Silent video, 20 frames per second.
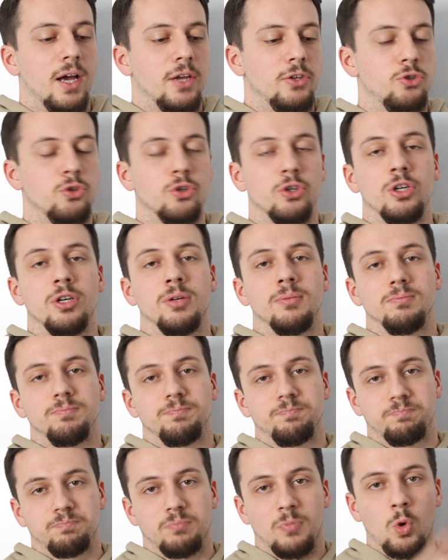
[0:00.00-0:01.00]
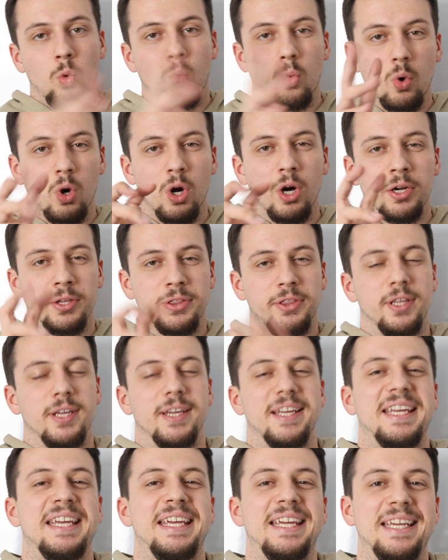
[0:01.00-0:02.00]
your worth
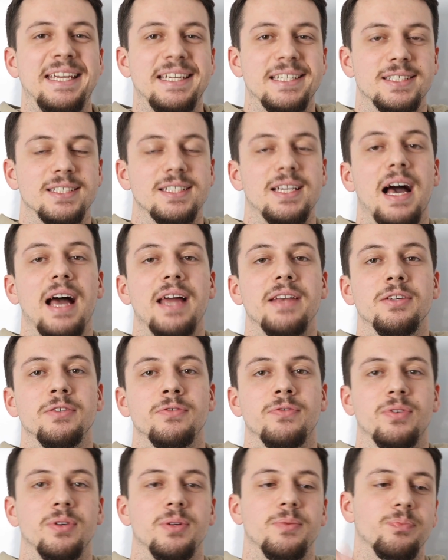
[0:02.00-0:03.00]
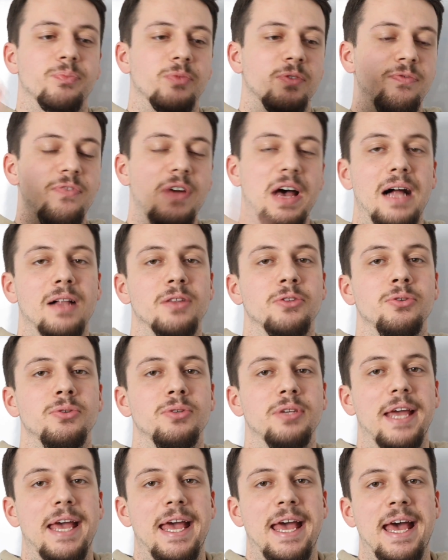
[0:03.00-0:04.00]
is kind of
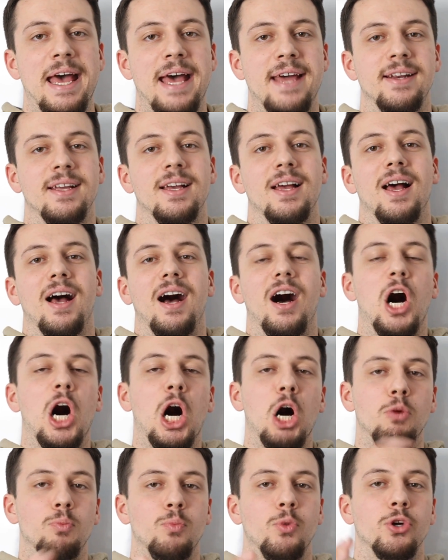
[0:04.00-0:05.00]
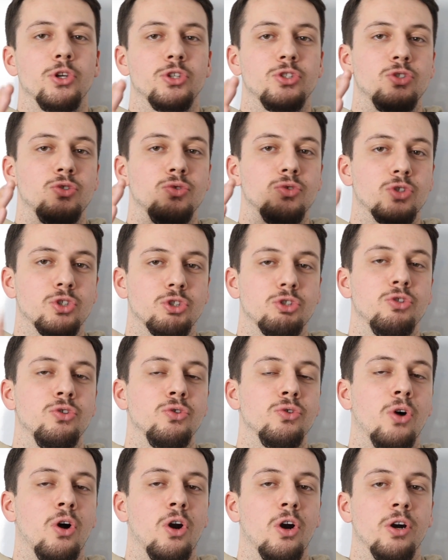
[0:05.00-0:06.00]
valued at how much
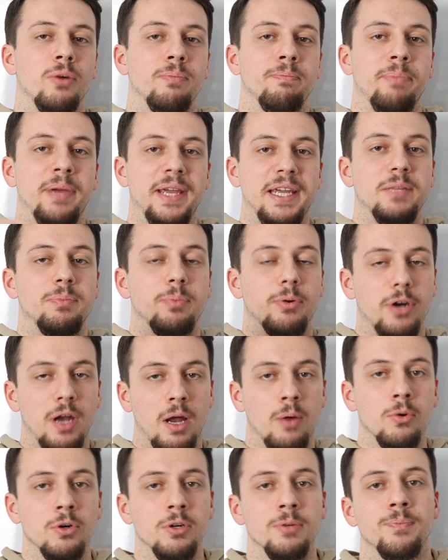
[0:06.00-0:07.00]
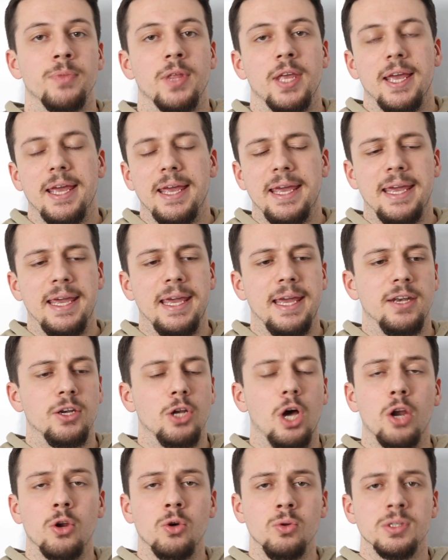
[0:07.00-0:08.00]
you are paid per hour. And
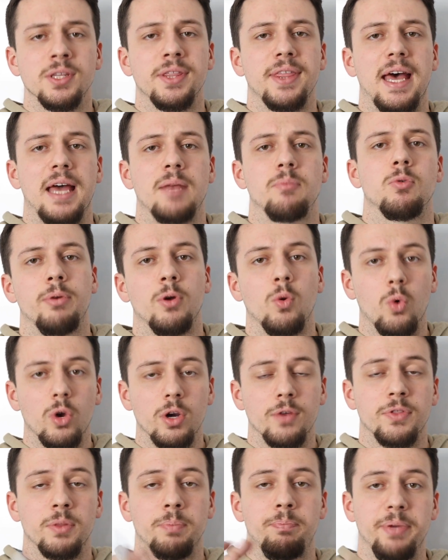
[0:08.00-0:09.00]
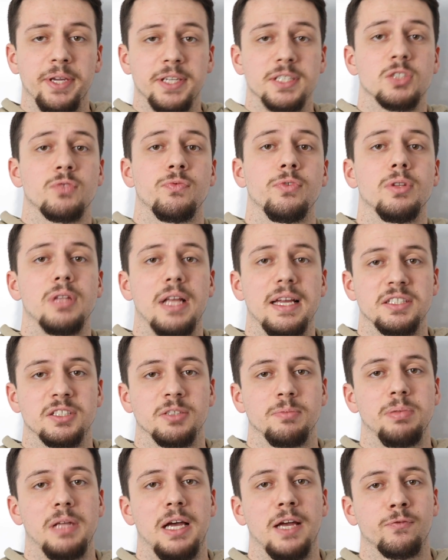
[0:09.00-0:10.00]
not only that, but one of the biggest
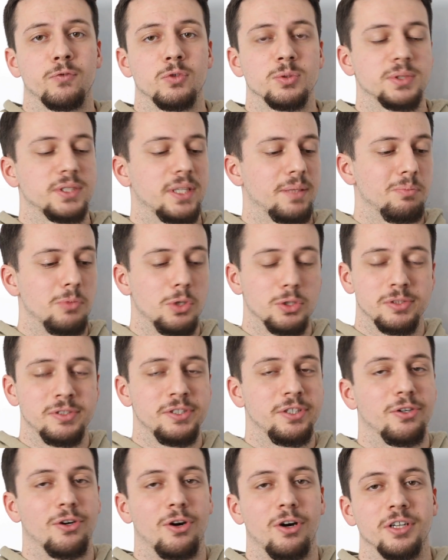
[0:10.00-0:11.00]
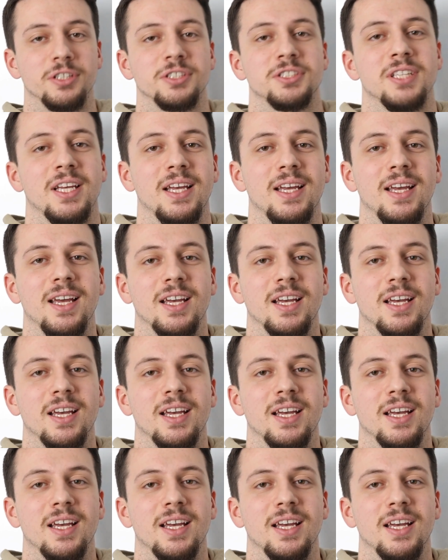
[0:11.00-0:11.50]
freelancing platforms that most of the artists